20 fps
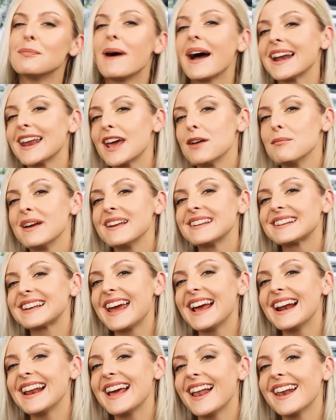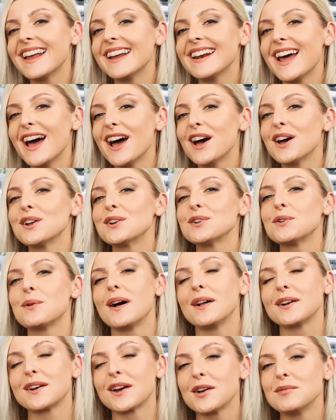My name is Kaylee Allen and
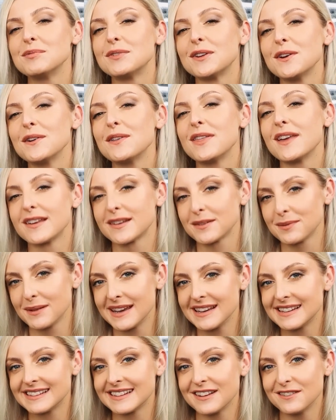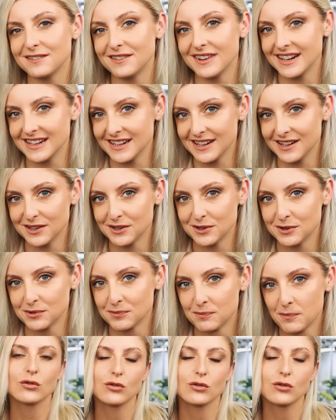welcome to this week's video.